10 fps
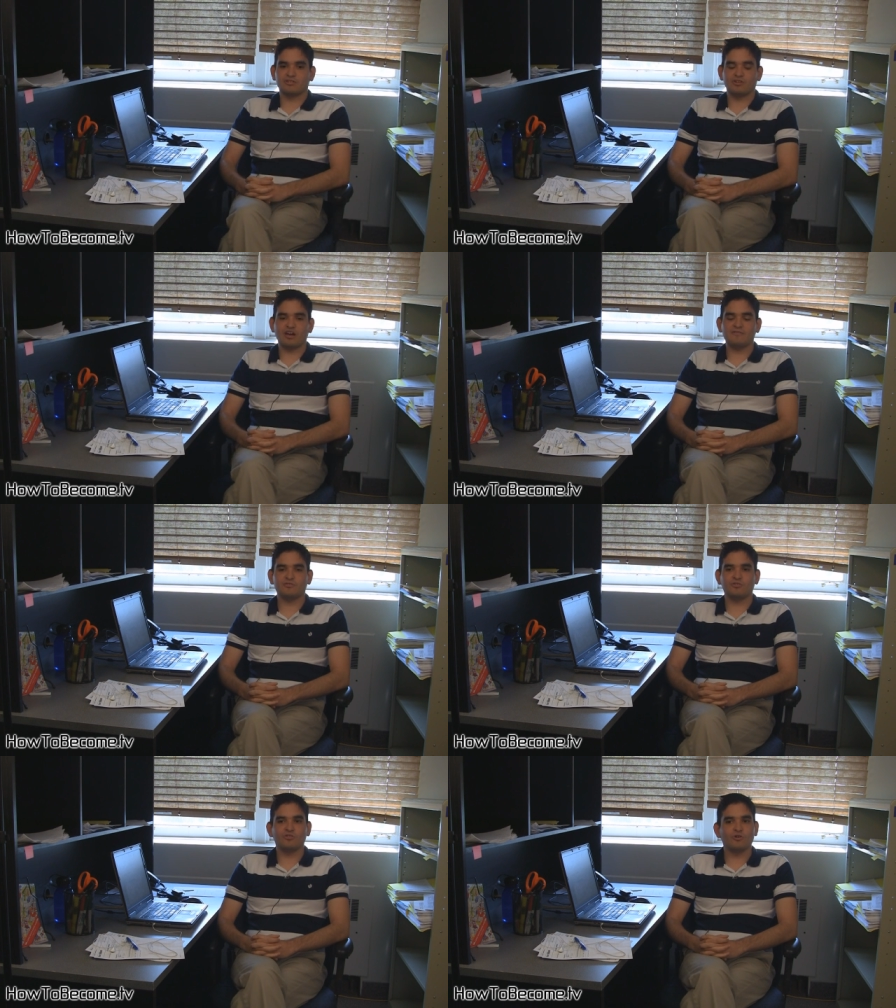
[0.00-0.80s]
you have
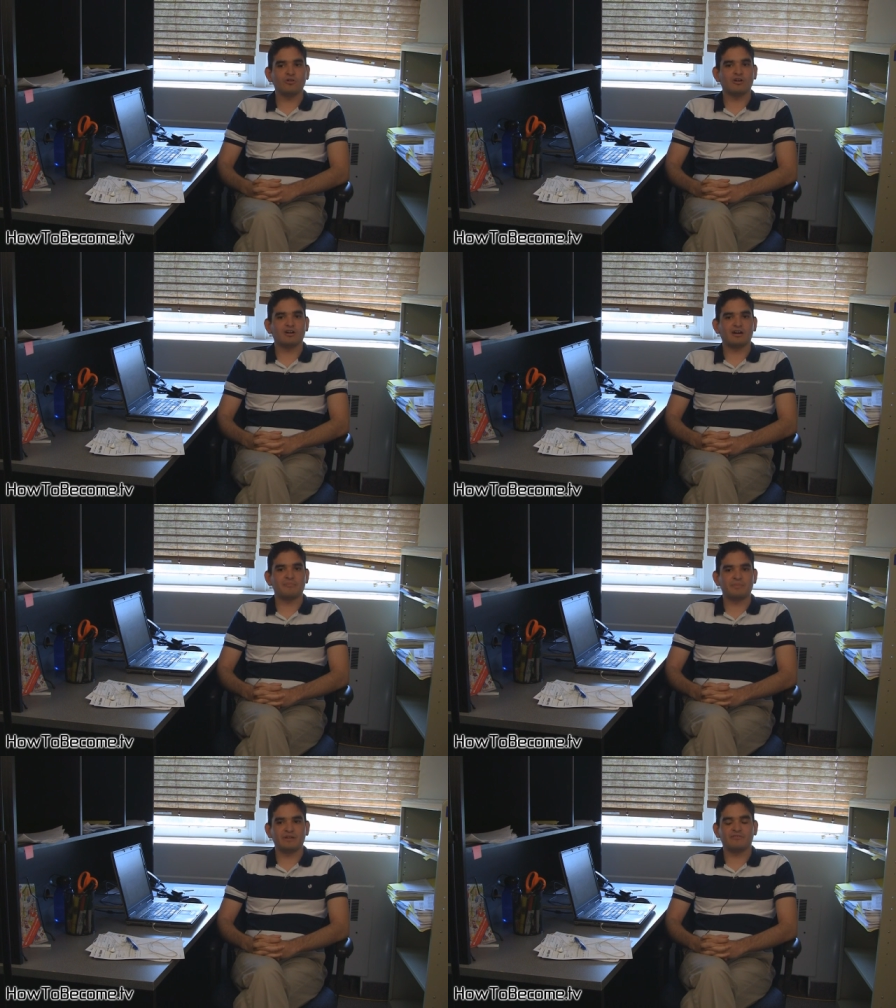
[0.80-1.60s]
to know a
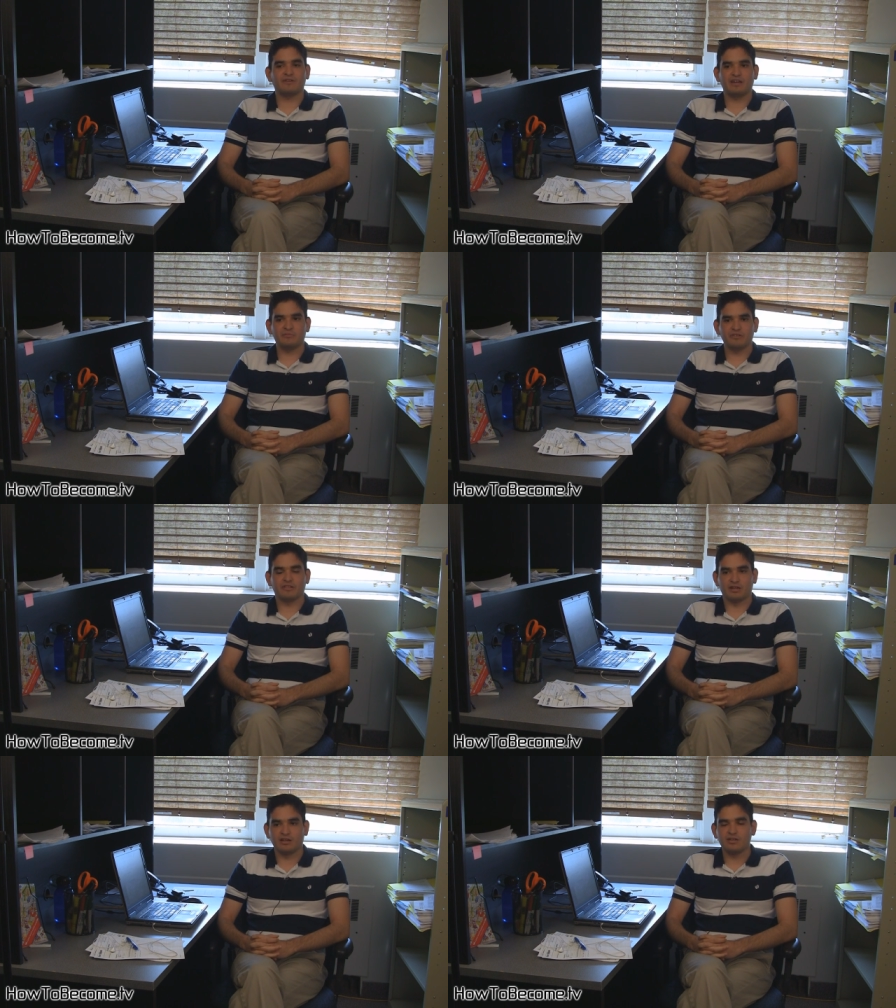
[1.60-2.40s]
bit of
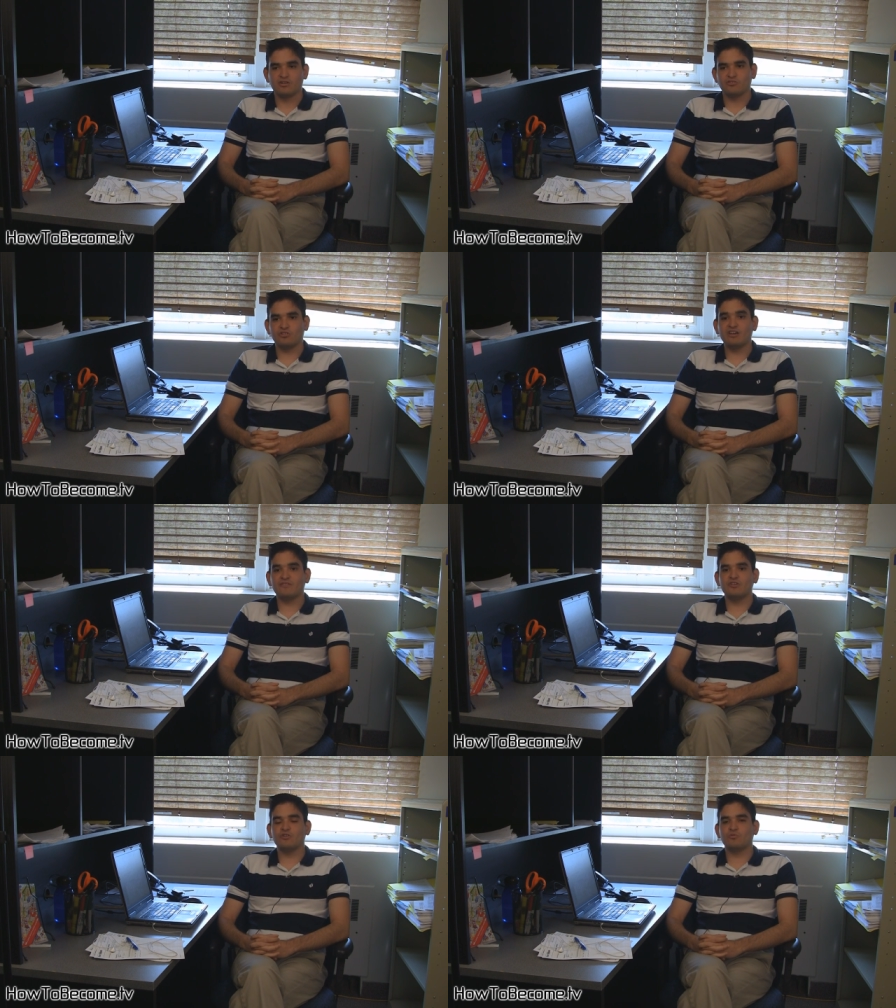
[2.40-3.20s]
everything. You
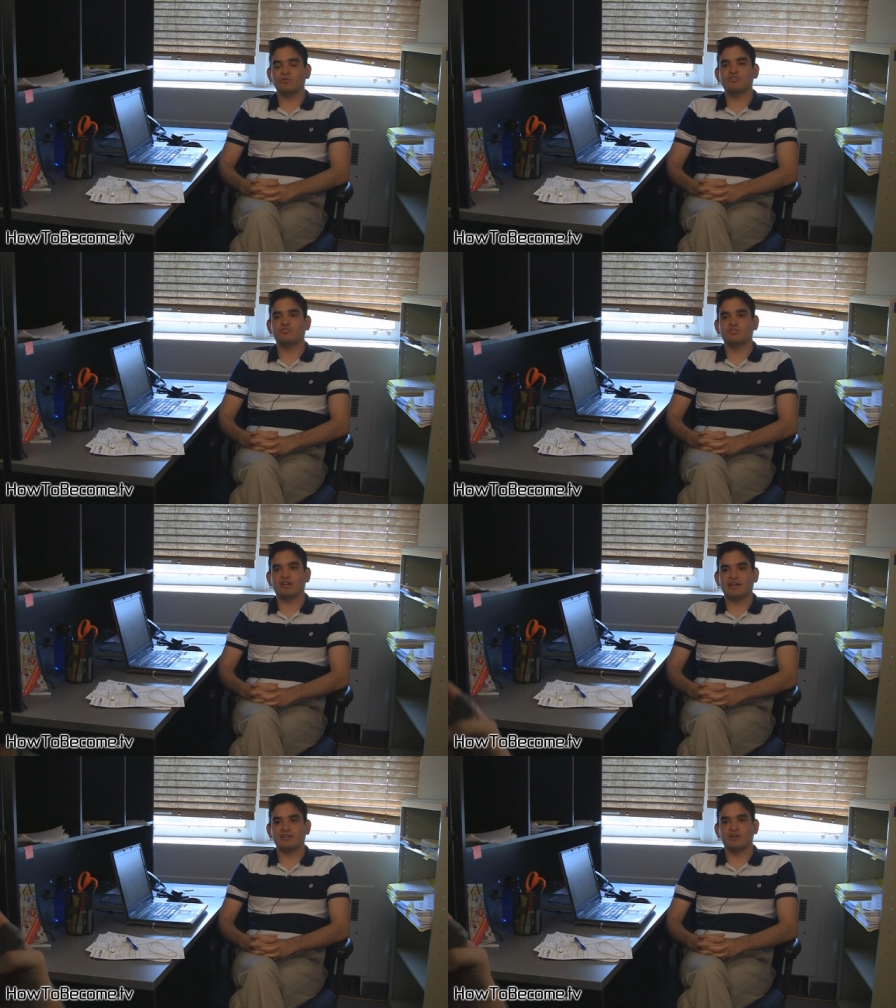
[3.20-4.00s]
never know where you're going
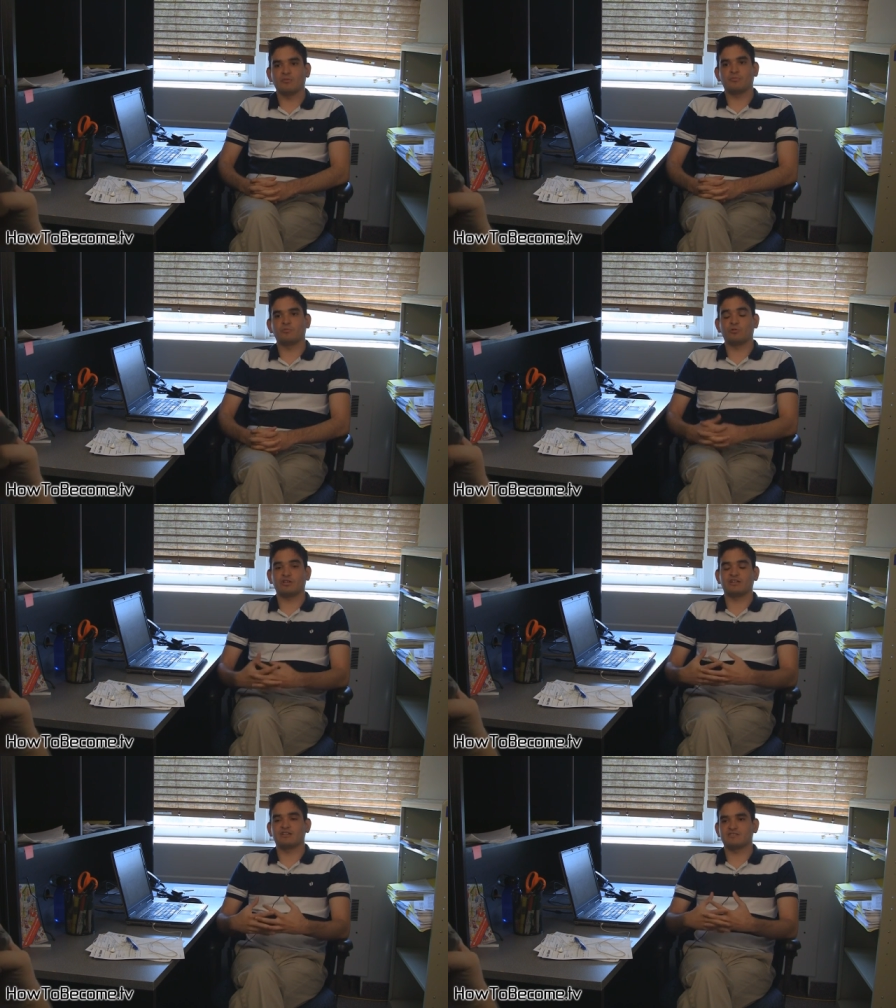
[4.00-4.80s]
to end up
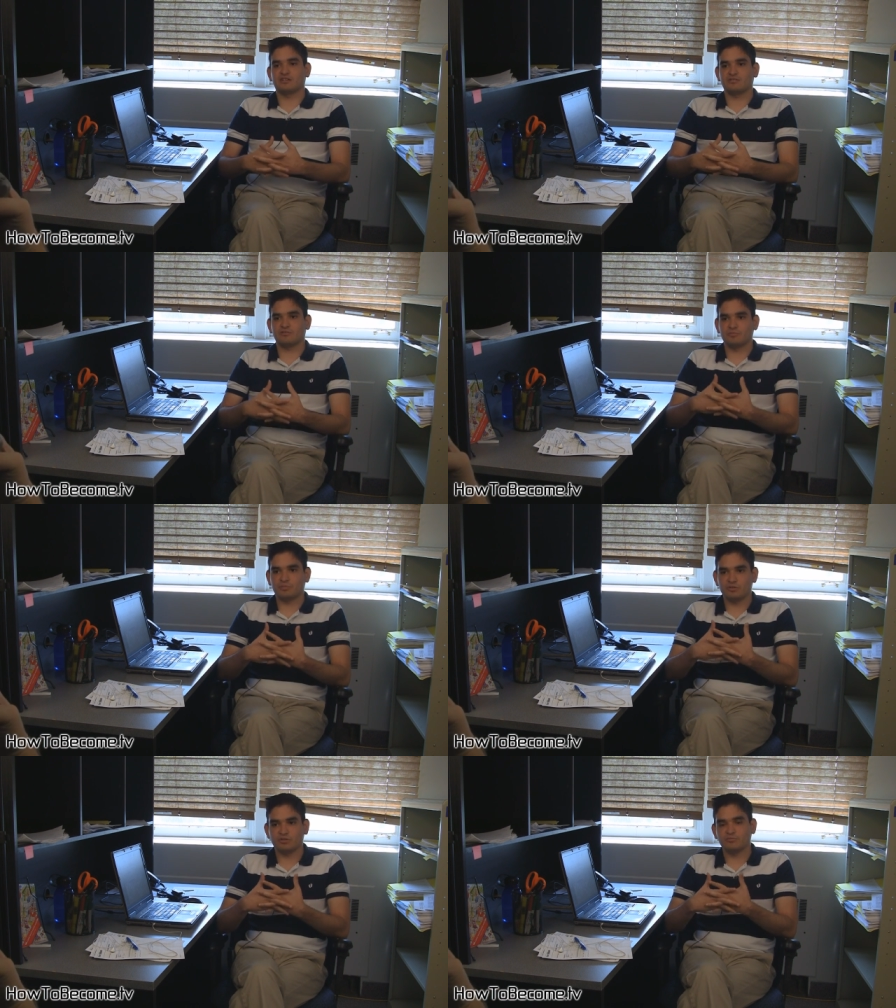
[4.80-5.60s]
working as a
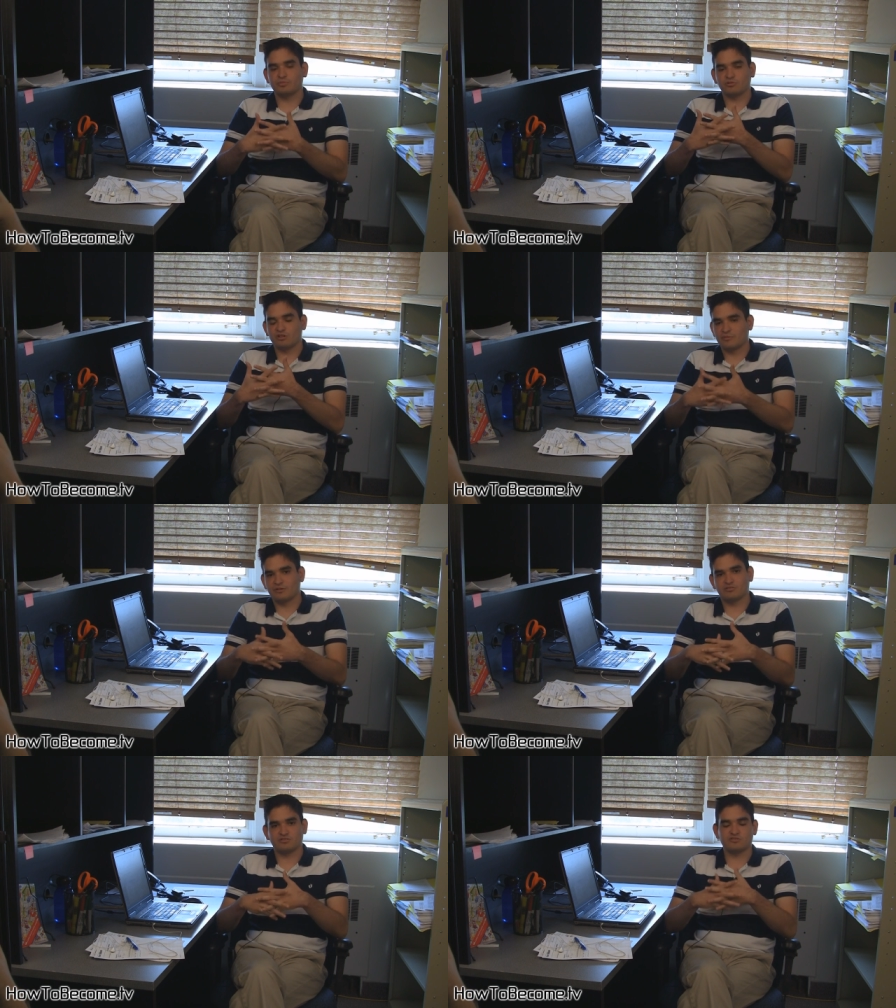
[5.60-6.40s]
computer
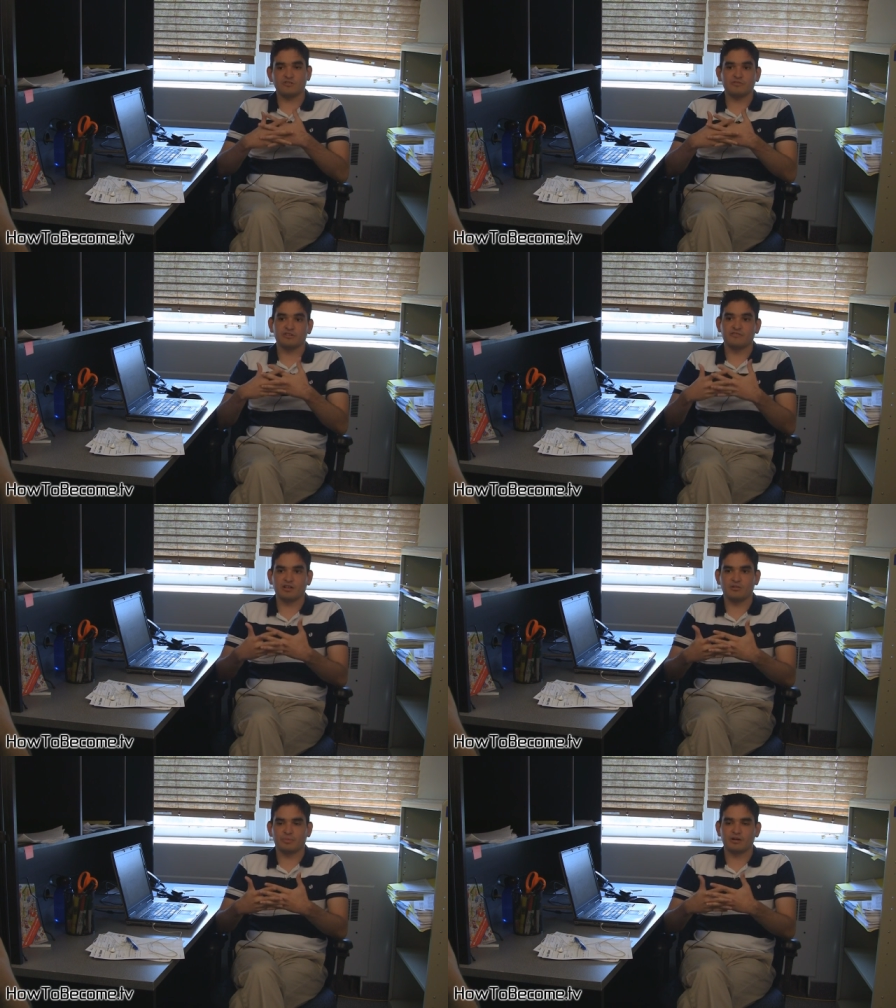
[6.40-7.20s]
programmer or software
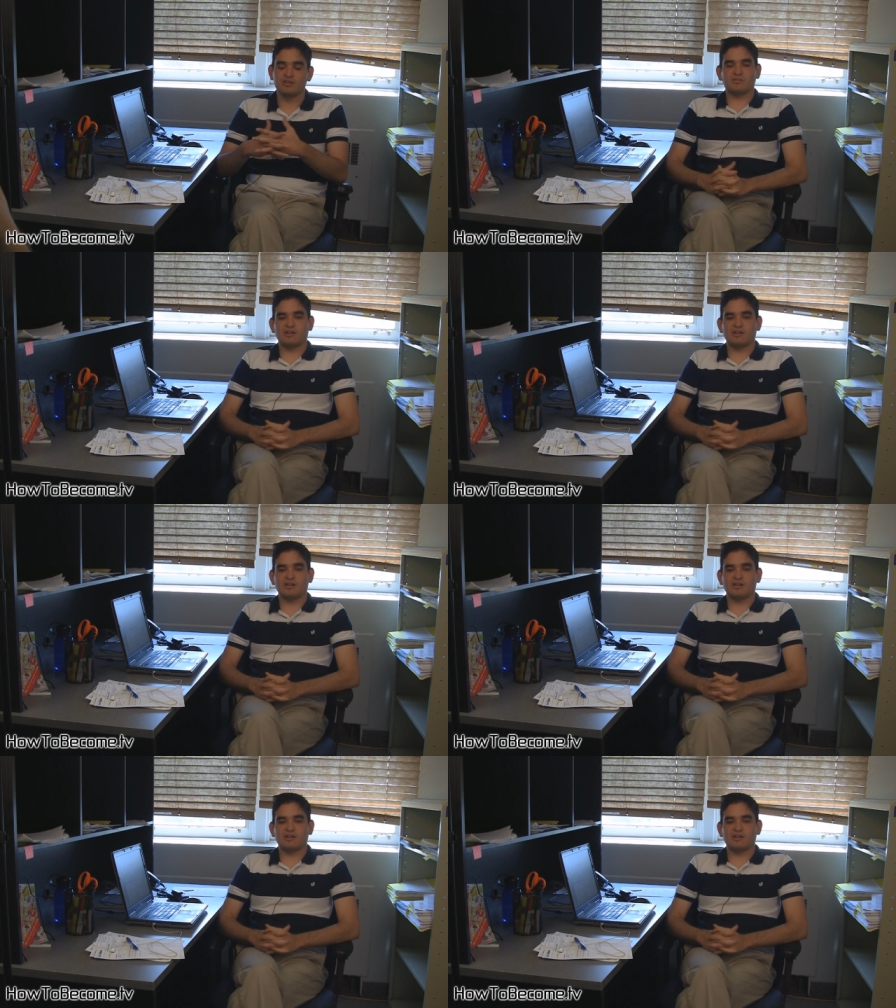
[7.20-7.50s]
developer.